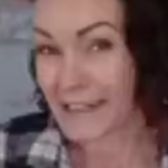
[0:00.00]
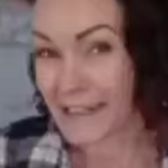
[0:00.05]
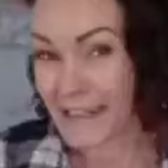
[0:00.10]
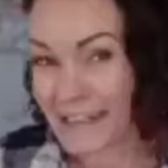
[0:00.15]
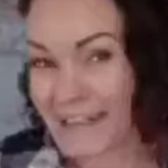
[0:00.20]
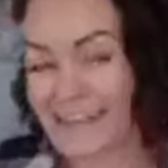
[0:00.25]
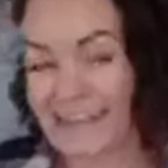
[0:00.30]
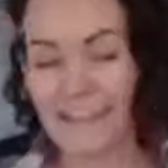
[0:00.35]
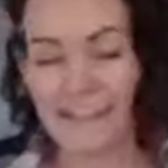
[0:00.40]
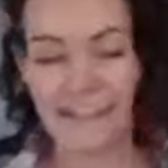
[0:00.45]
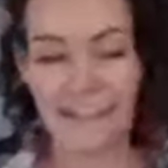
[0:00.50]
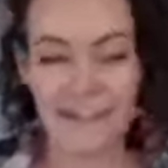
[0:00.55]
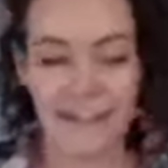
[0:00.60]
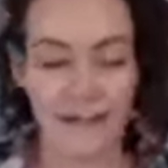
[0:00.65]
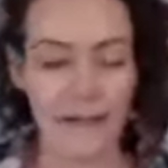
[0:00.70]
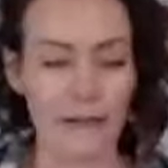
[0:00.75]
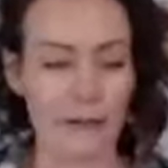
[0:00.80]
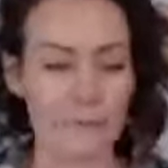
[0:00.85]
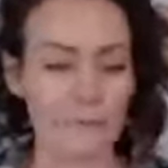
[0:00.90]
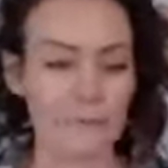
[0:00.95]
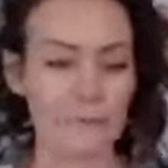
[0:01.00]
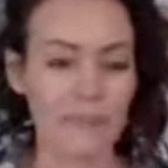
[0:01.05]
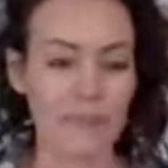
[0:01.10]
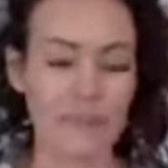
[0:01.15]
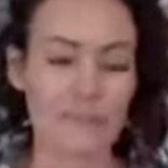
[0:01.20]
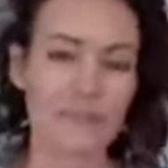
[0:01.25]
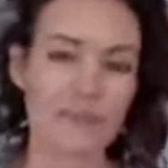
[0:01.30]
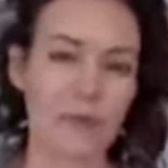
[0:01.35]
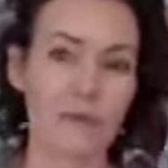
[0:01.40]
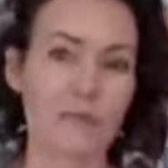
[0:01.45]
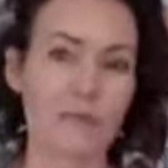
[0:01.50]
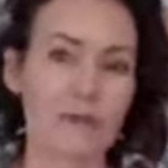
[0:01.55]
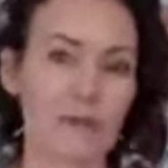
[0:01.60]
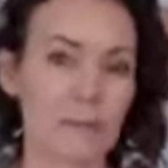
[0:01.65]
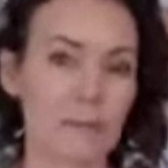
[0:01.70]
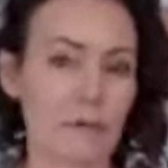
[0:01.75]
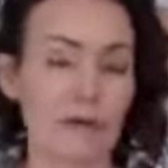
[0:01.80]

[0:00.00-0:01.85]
funny. So I wanted to